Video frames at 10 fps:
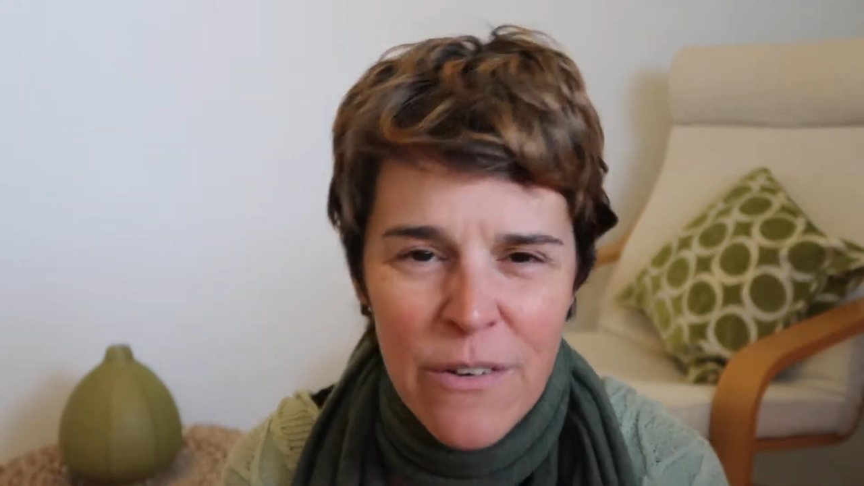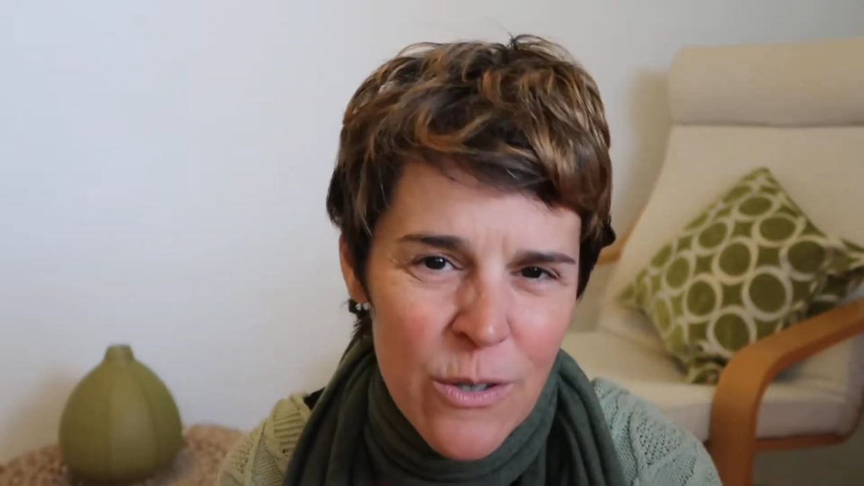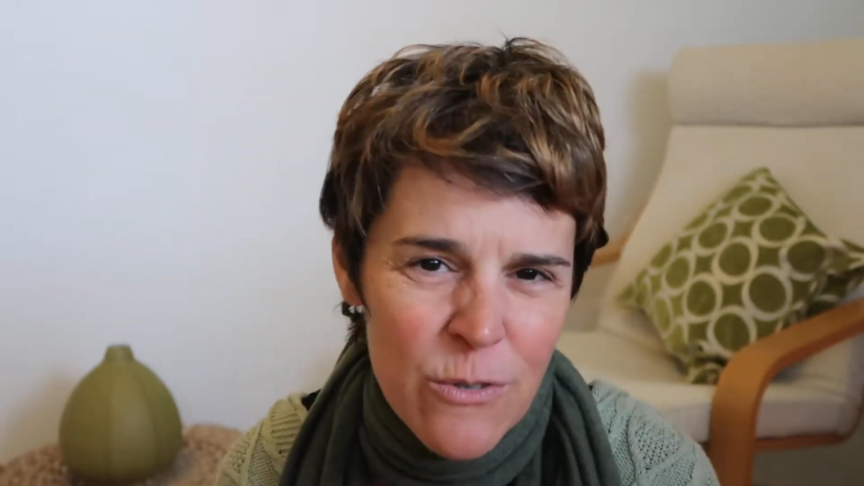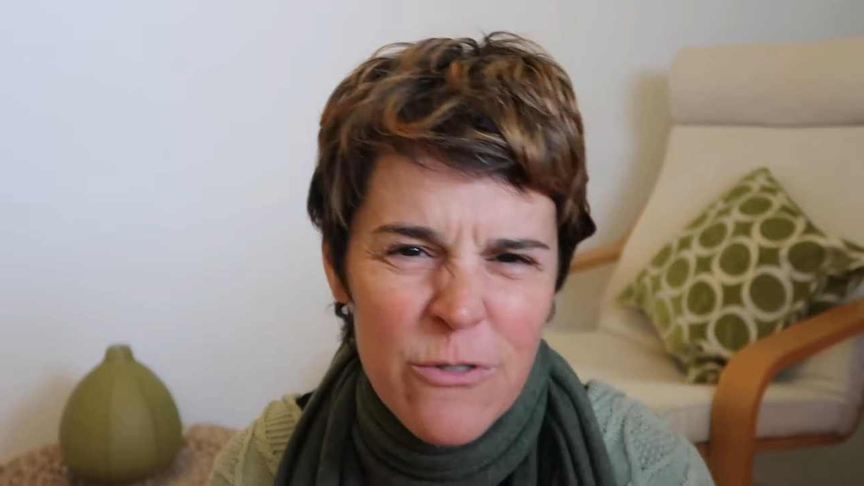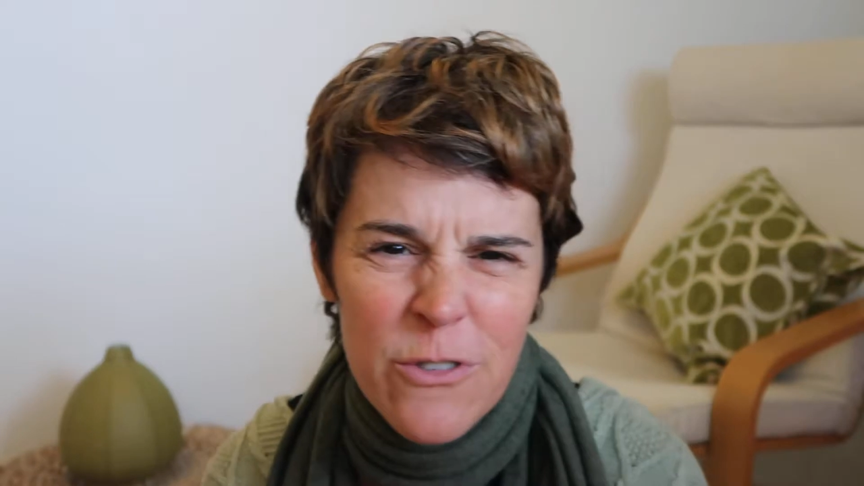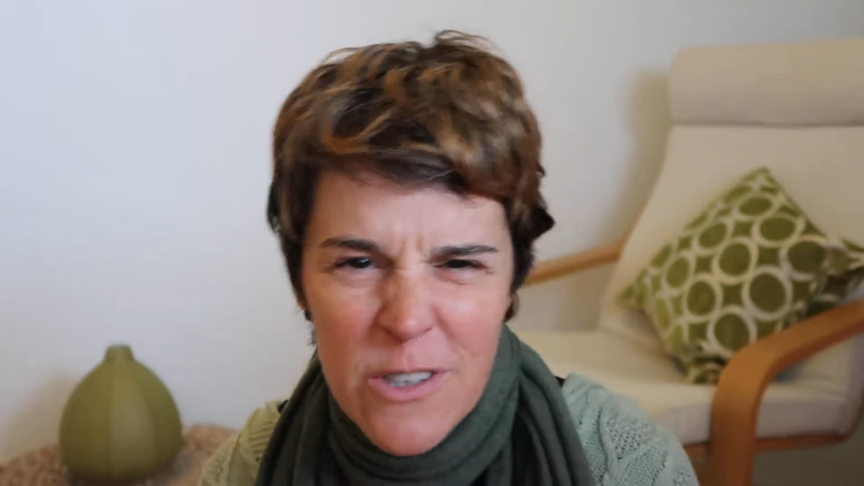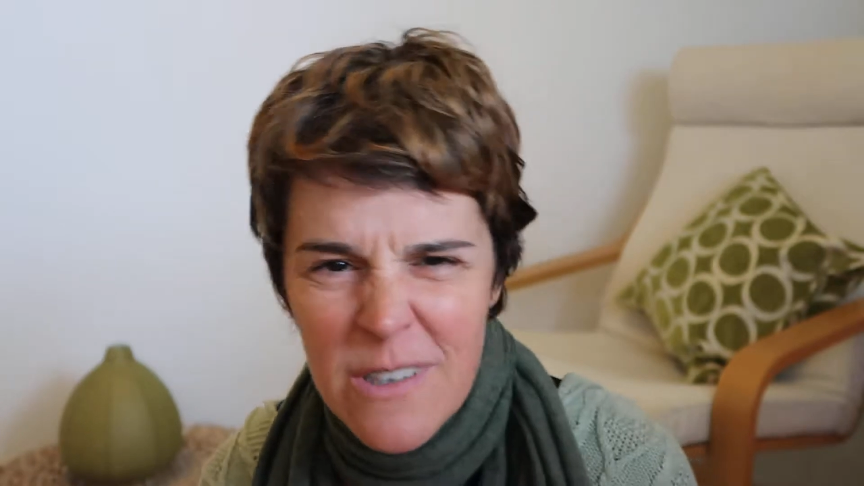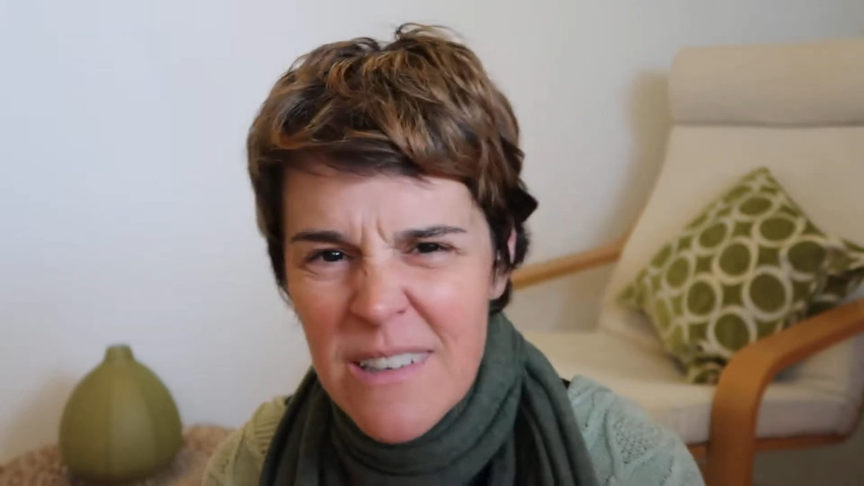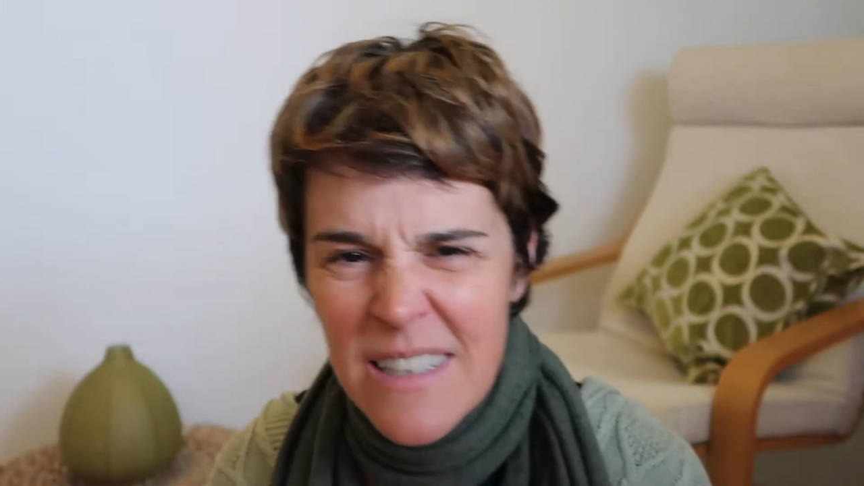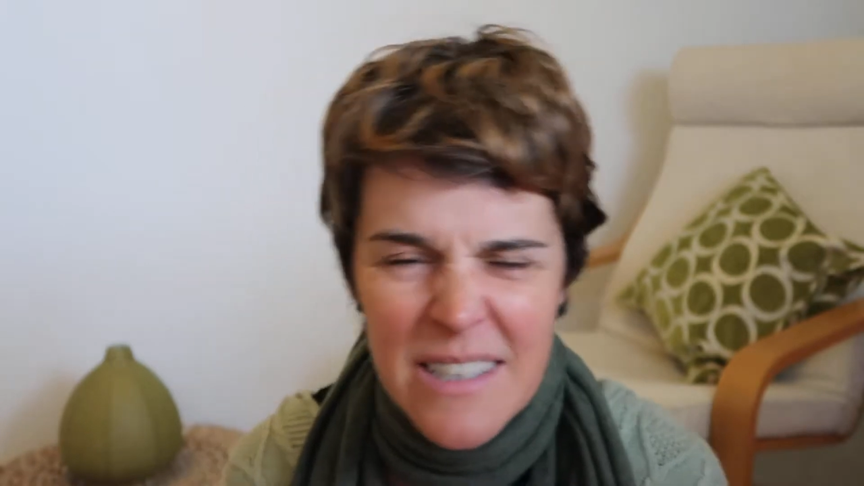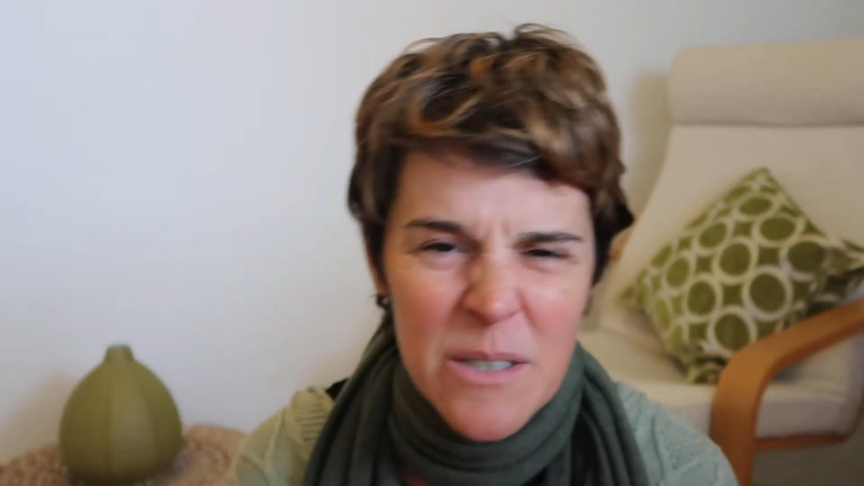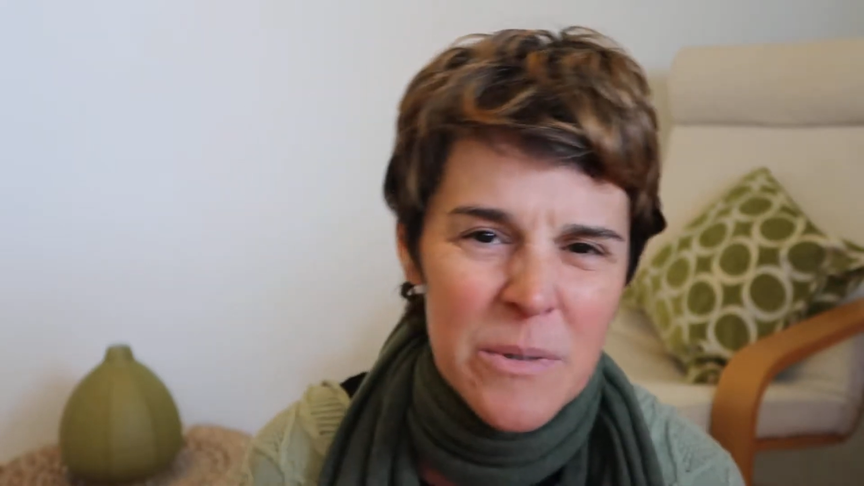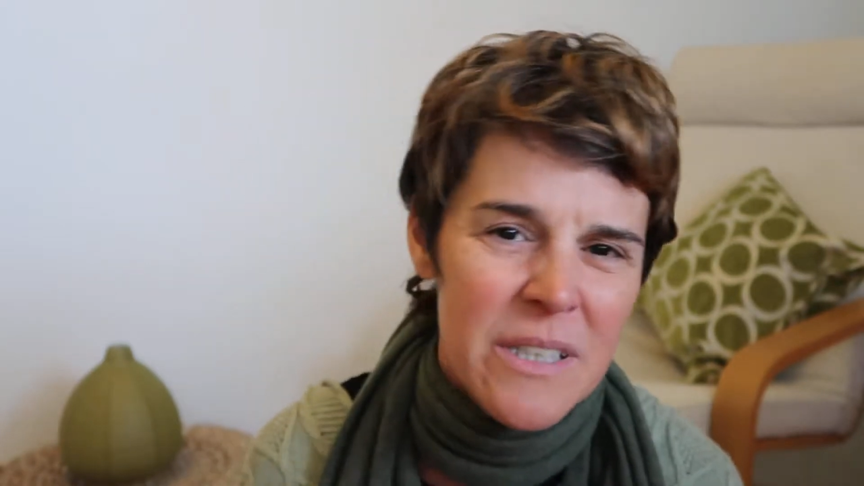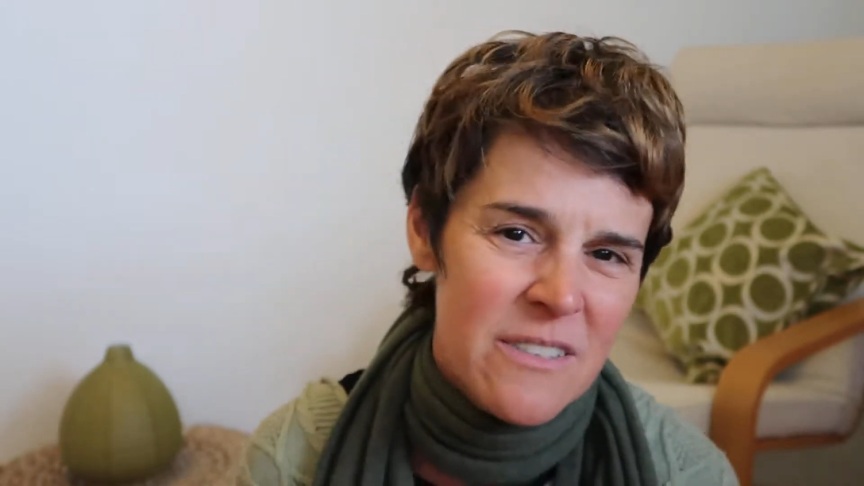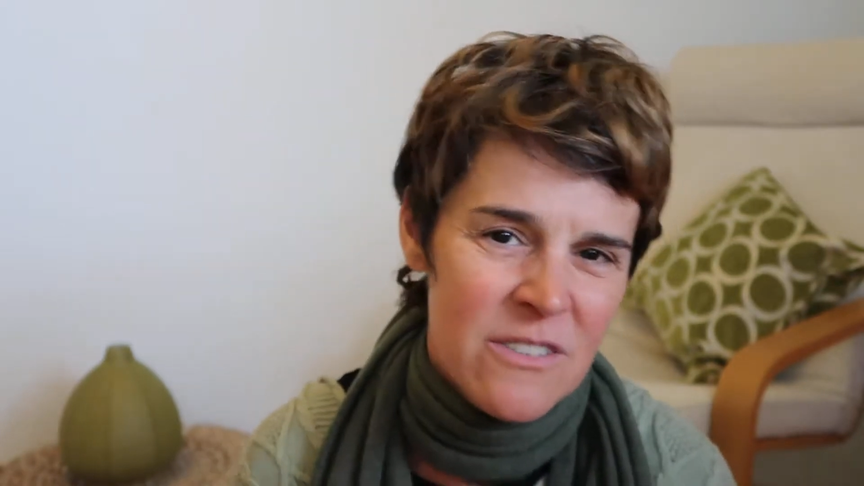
on for a little bit?